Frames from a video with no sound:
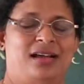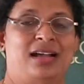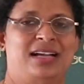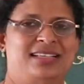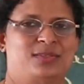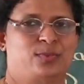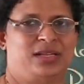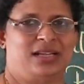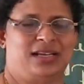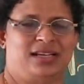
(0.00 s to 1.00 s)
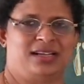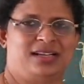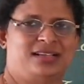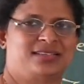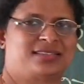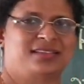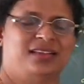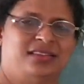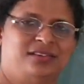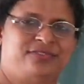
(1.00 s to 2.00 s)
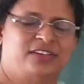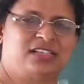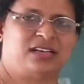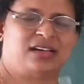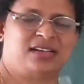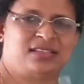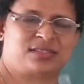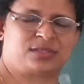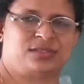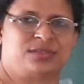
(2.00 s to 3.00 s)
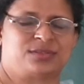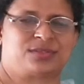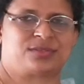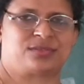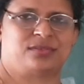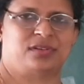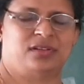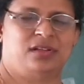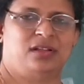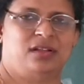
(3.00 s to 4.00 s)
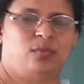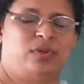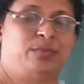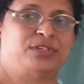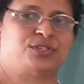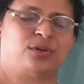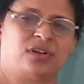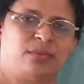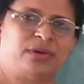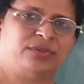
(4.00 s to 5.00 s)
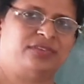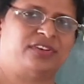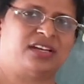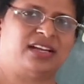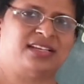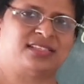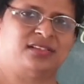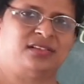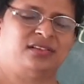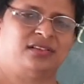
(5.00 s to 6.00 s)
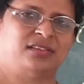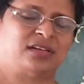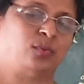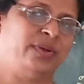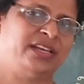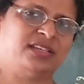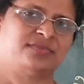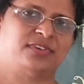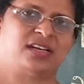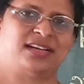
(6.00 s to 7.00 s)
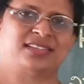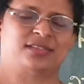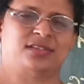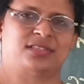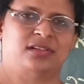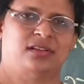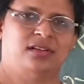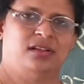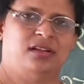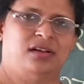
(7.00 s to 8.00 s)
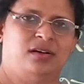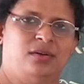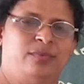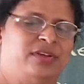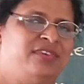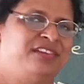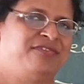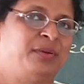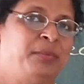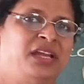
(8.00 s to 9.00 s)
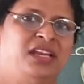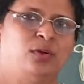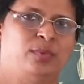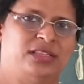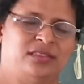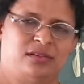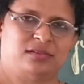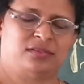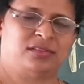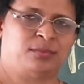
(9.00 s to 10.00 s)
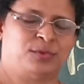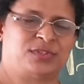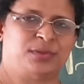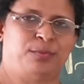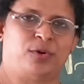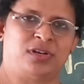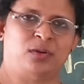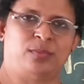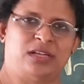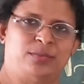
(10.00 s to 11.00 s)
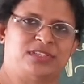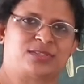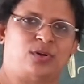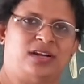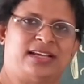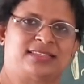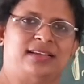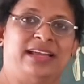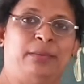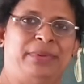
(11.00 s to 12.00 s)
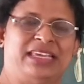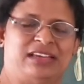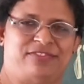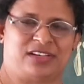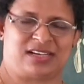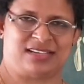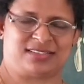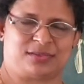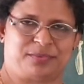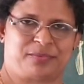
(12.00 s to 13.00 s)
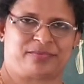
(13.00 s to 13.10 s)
as well as the fertilizers. When we talk about the fertilizer, there are various fertilizers. We are very familiar with the most important one, which is called as the NPK fertilizer,